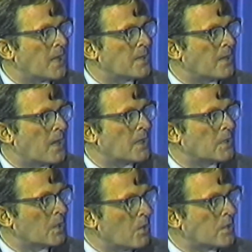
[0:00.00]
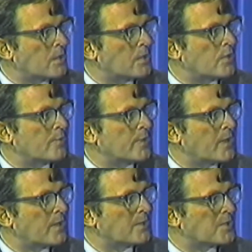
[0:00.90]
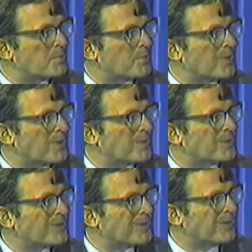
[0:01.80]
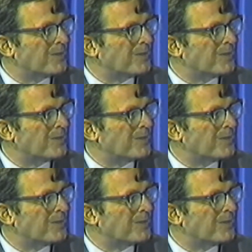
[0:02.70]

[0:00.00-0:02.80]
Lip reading: and long accumulated experience.